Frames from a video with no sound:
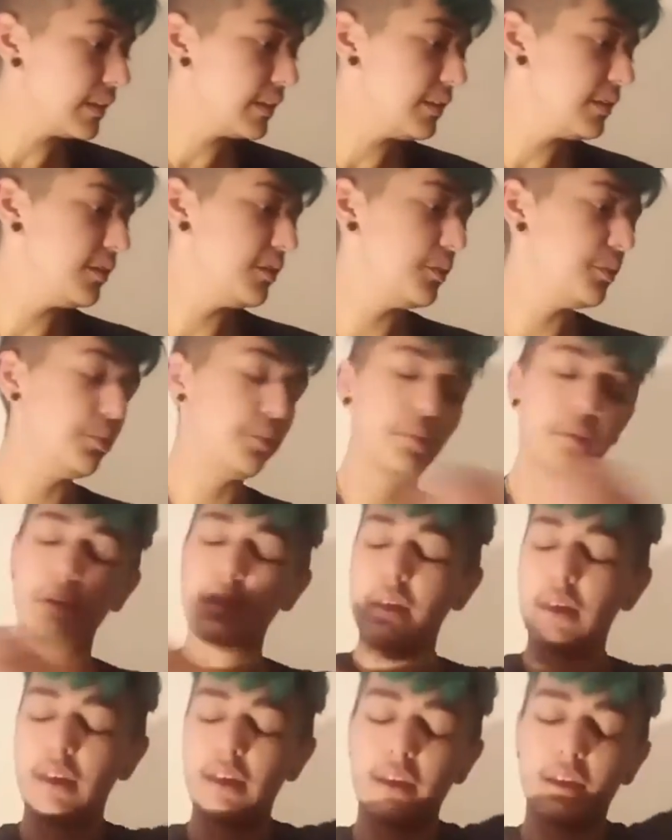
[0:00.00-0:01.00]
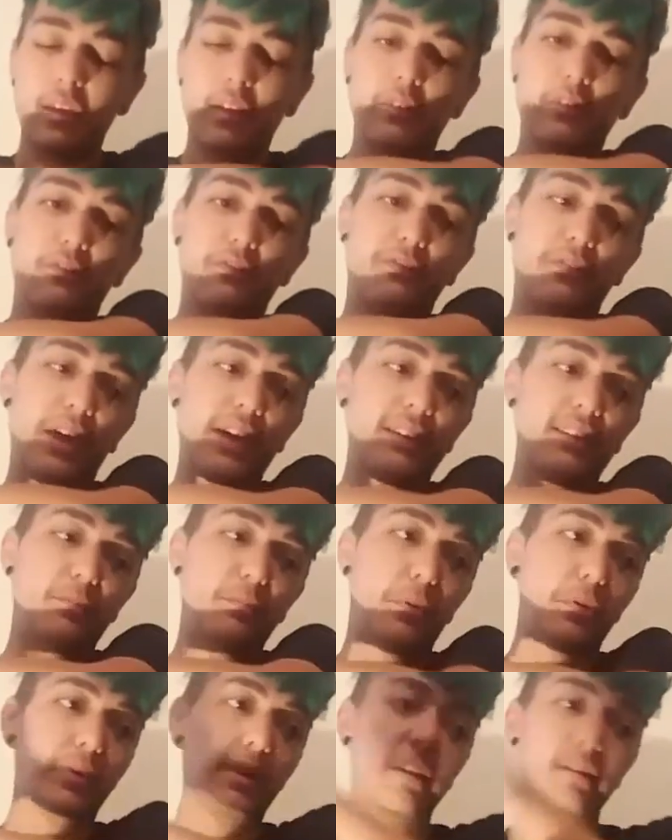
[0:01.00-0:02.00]
you find a
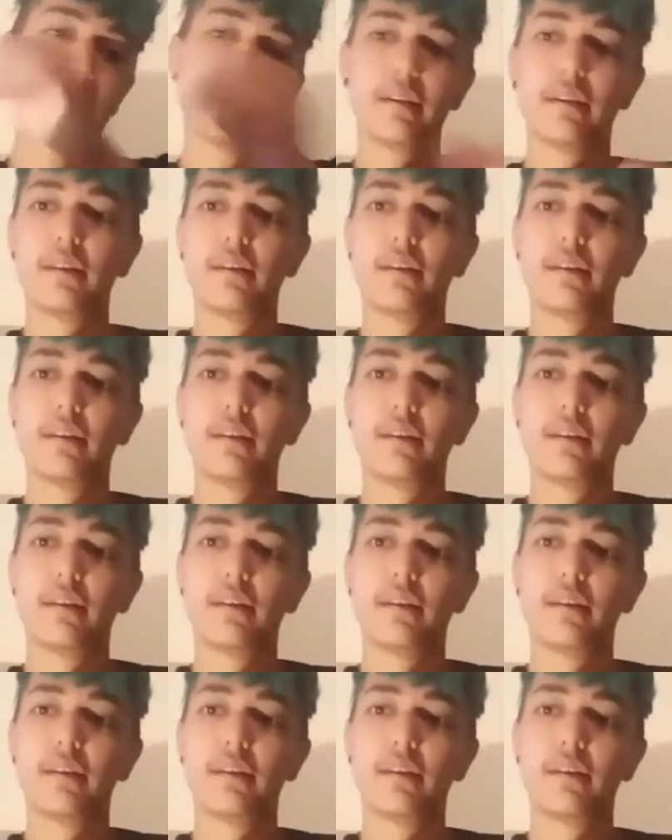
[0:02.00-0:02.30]
point,